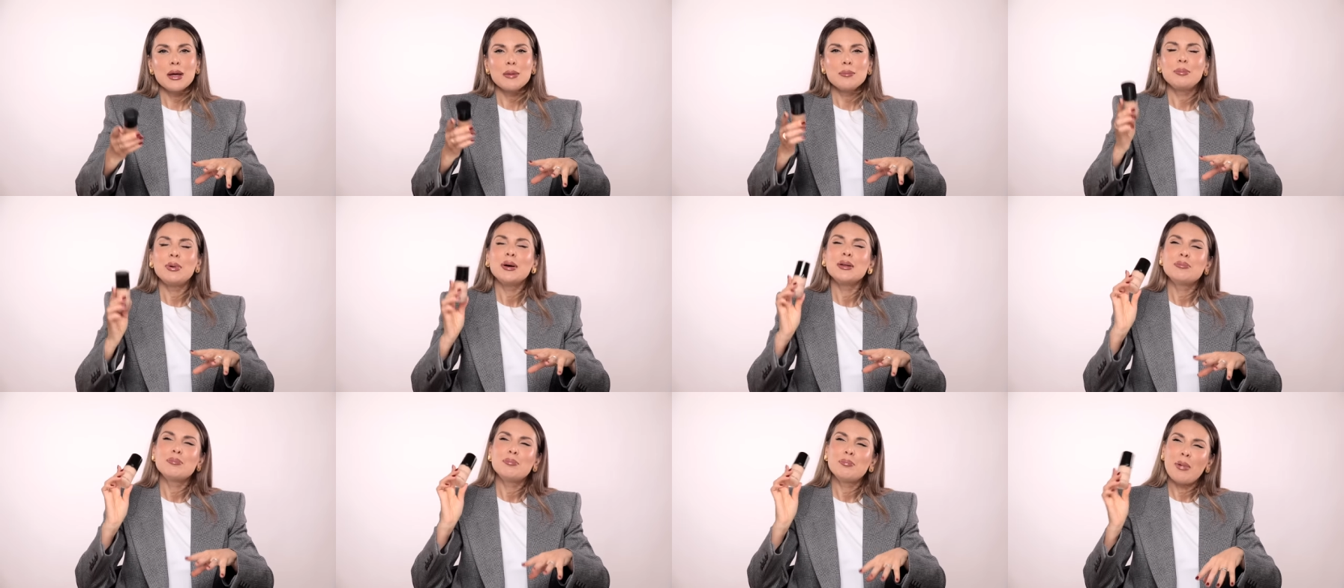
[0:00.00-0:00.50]

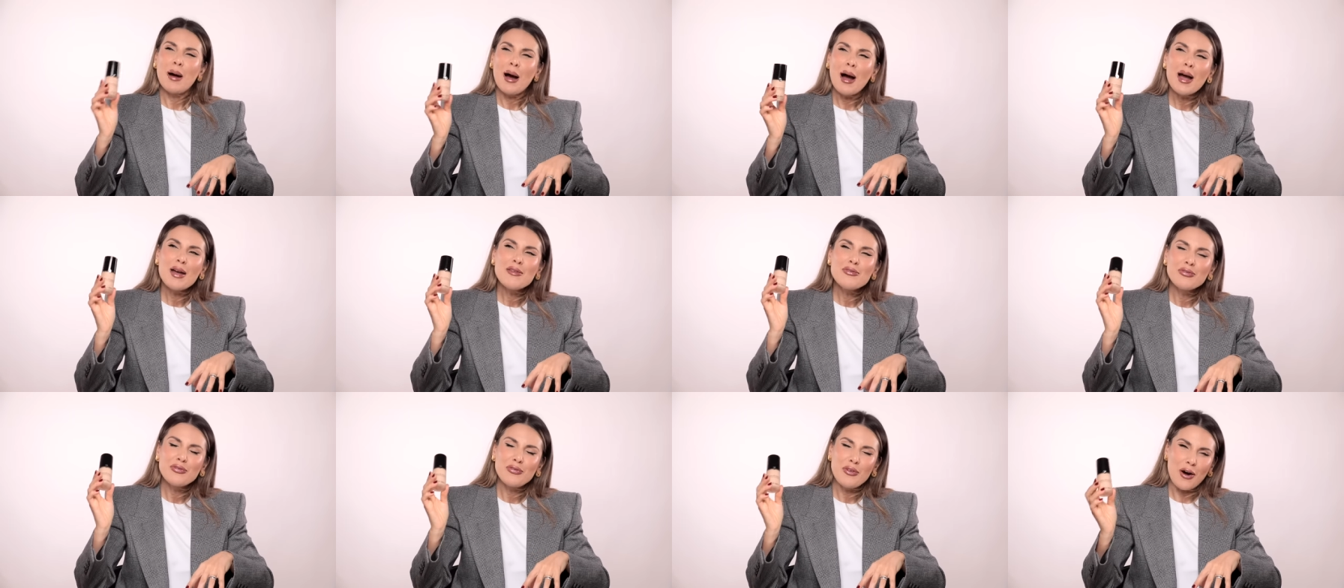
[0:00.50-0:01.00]
but
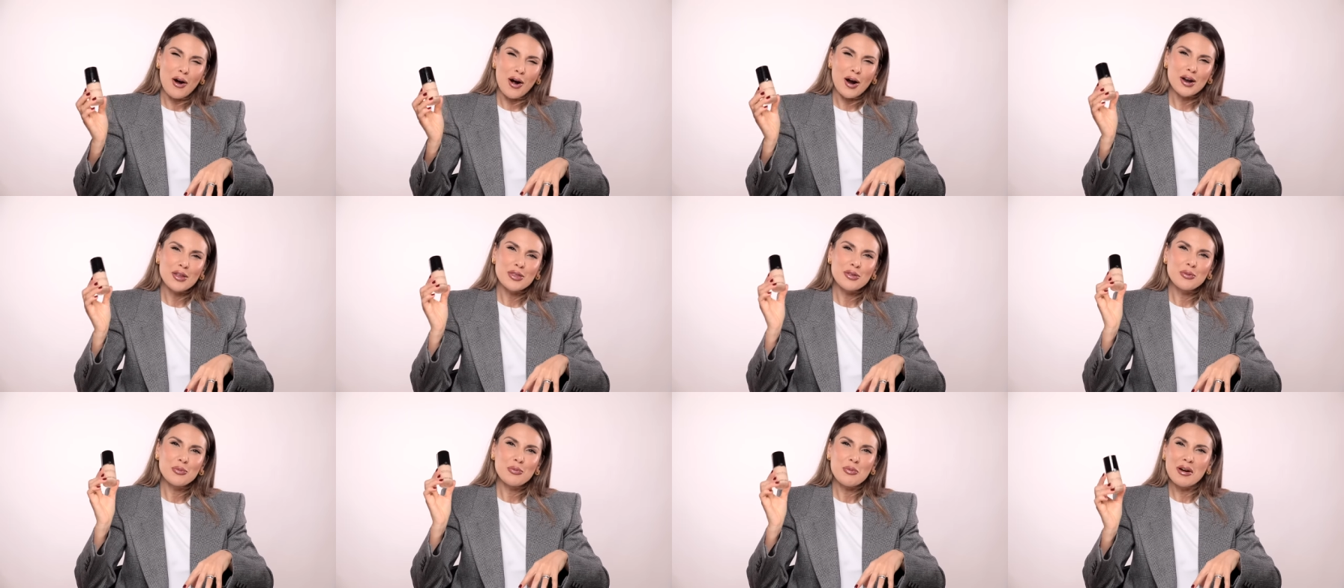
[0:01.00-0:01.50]
by far
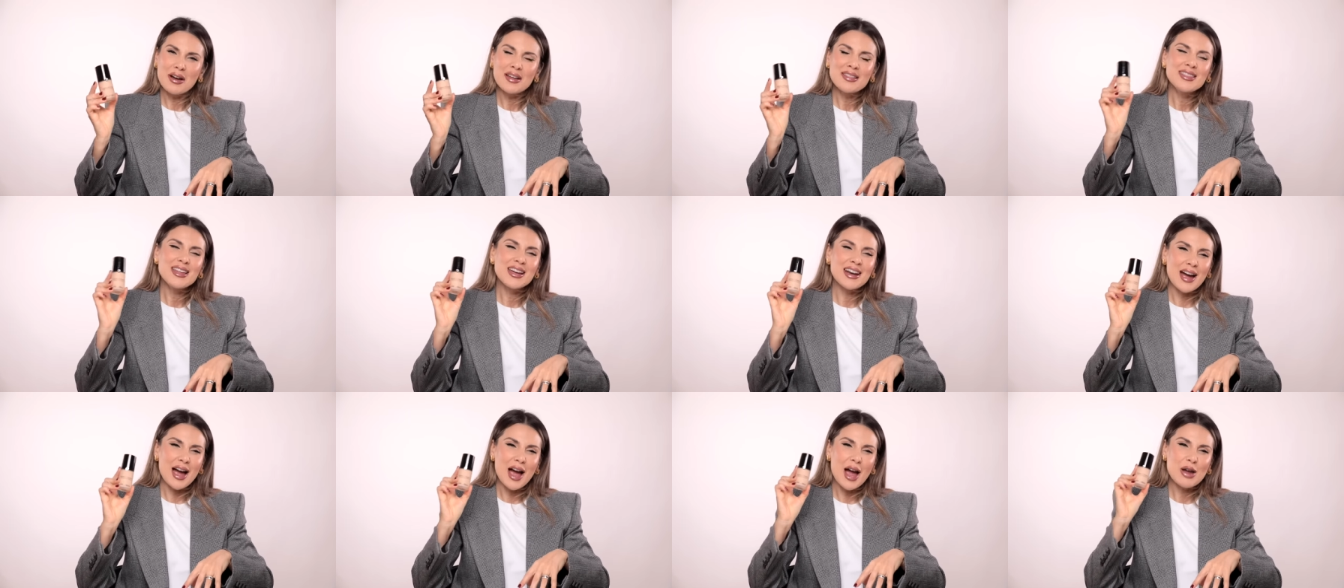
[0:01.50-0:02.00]
the one
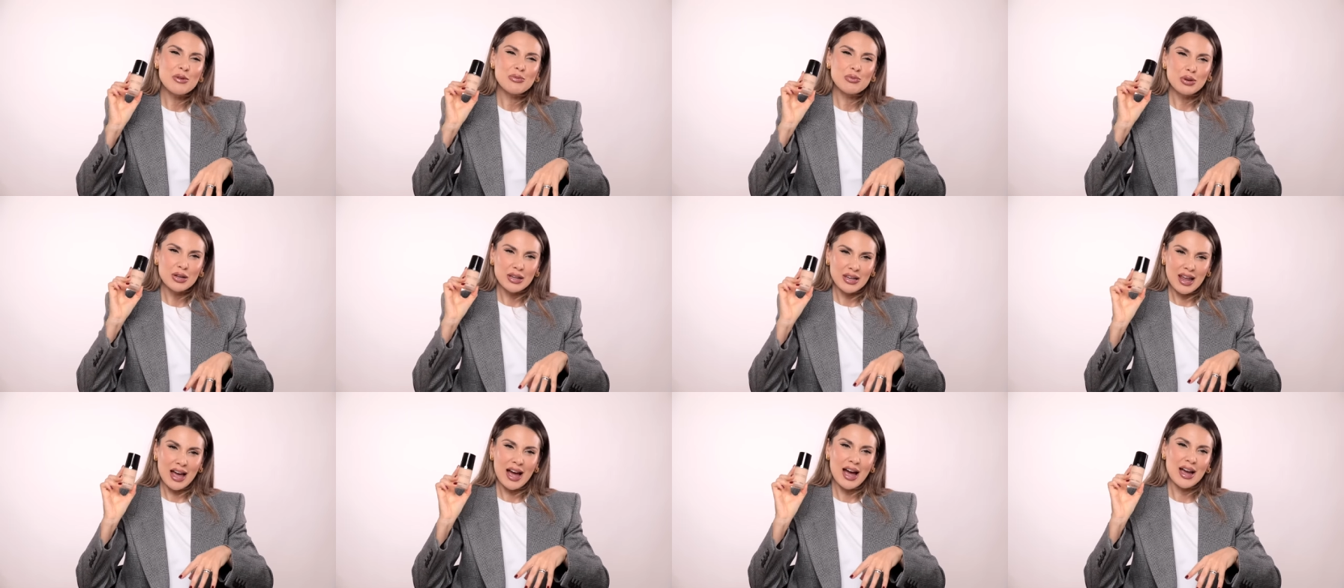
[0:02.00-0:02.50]
that I
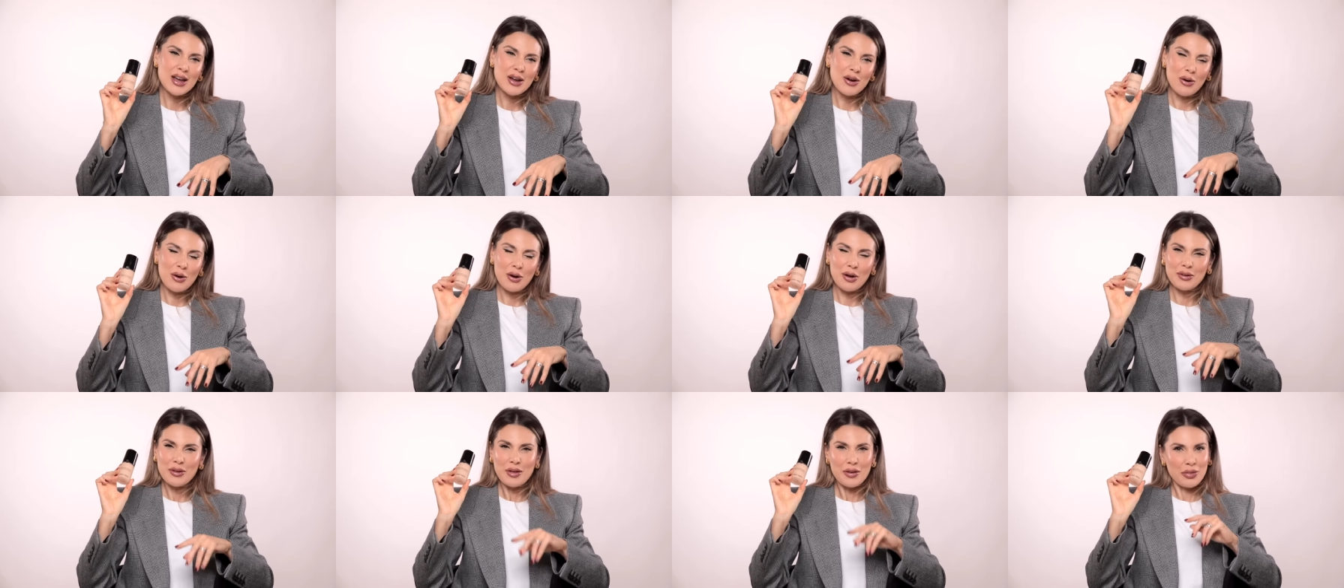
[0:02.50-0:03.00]
rely
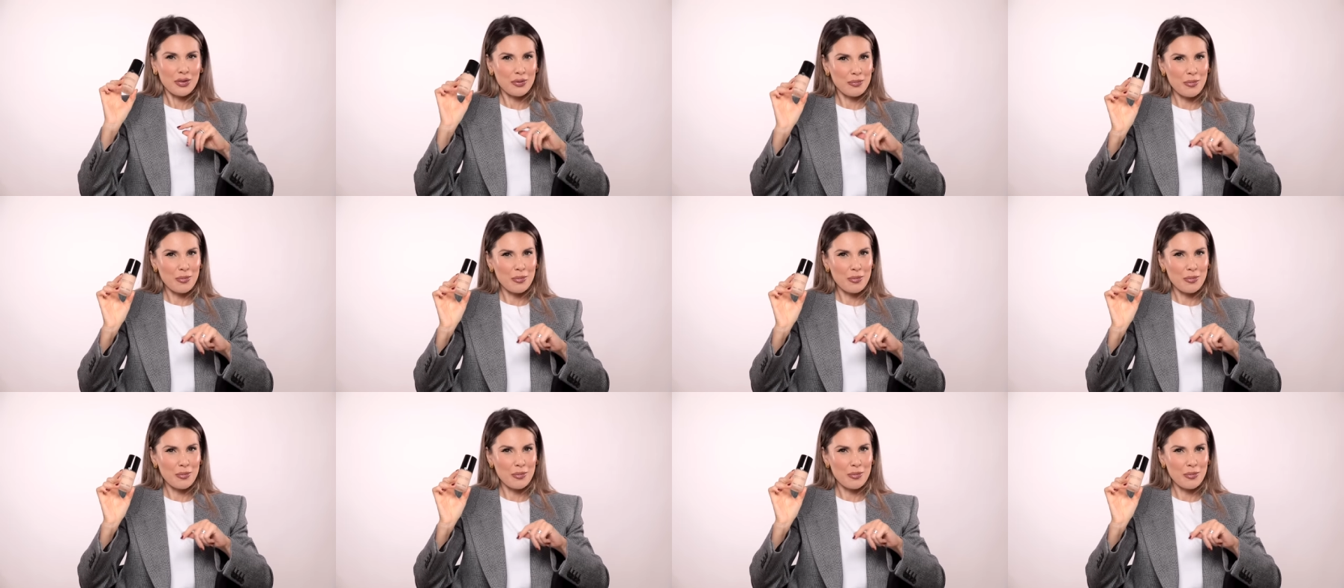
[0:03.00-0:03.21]
on the